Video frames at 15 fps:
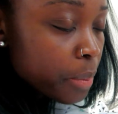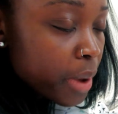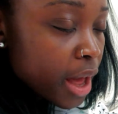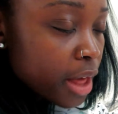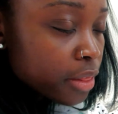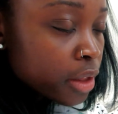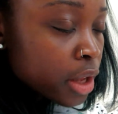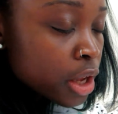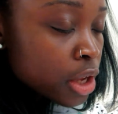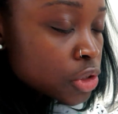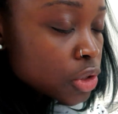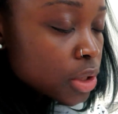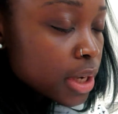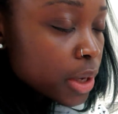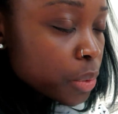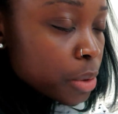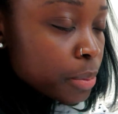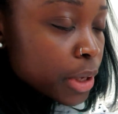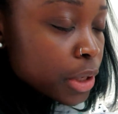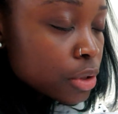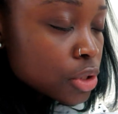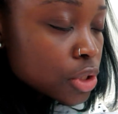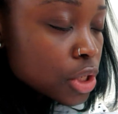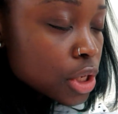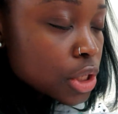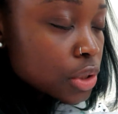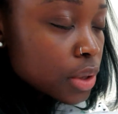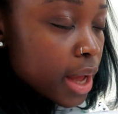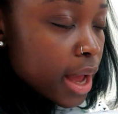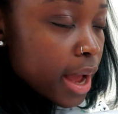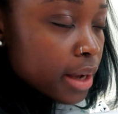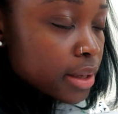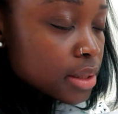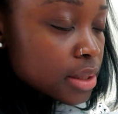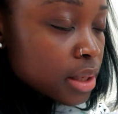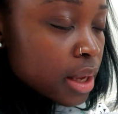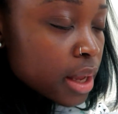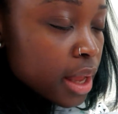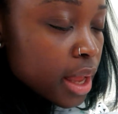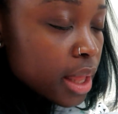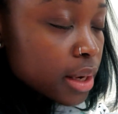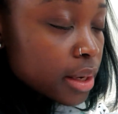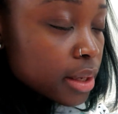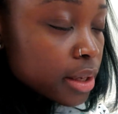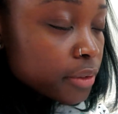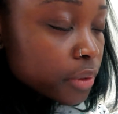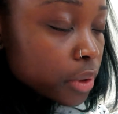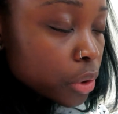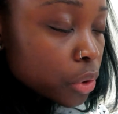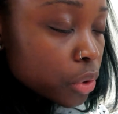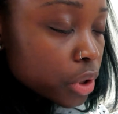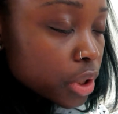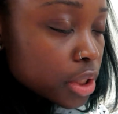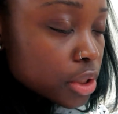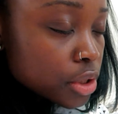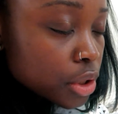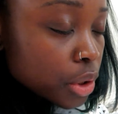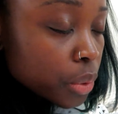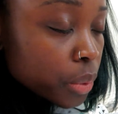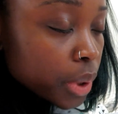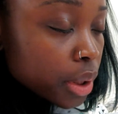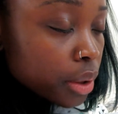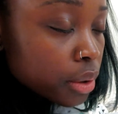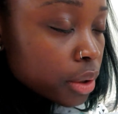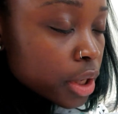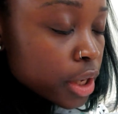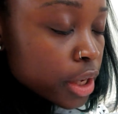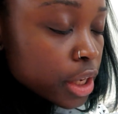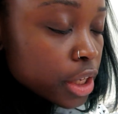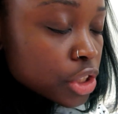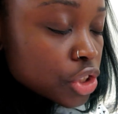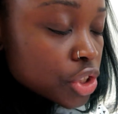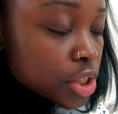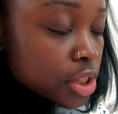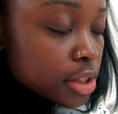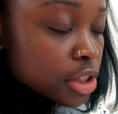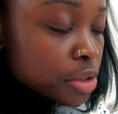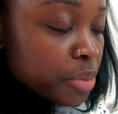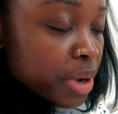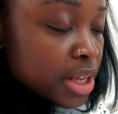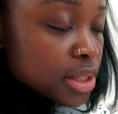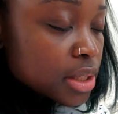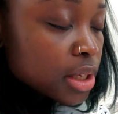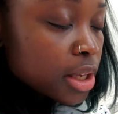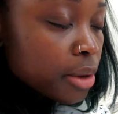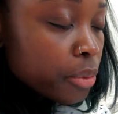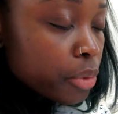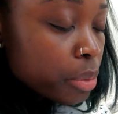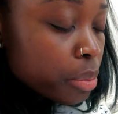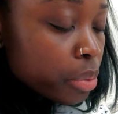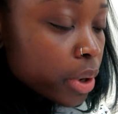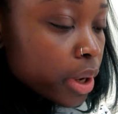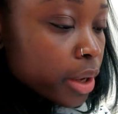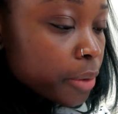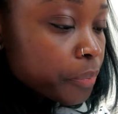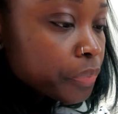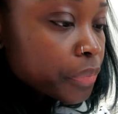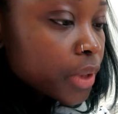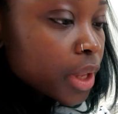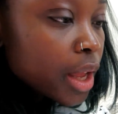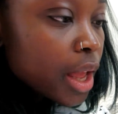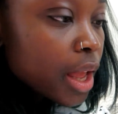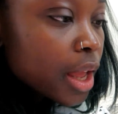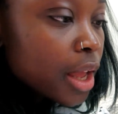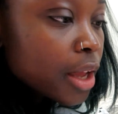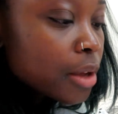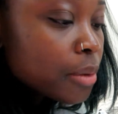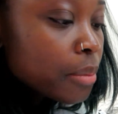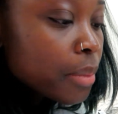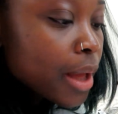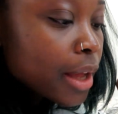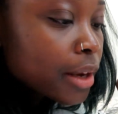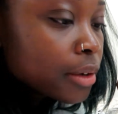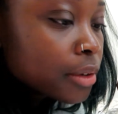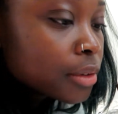path, so that we may continue to act and live according to your will. In Jesus' mighty name we pray. Amen.